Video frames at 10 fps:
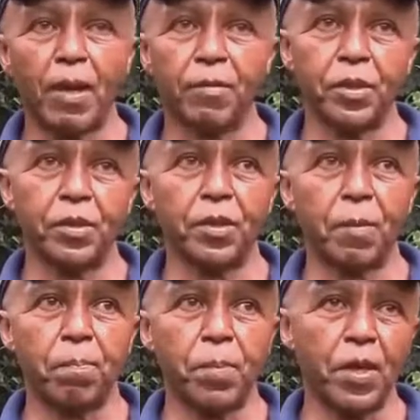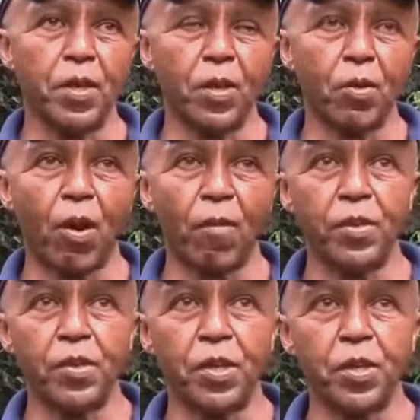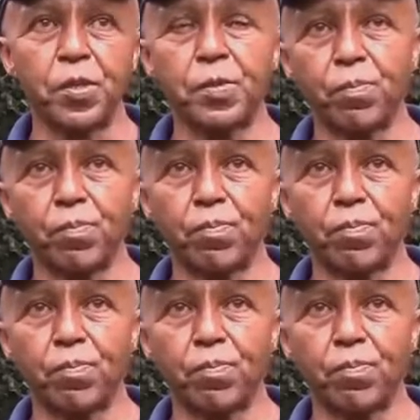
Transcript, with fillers: after they picking their coffee, they just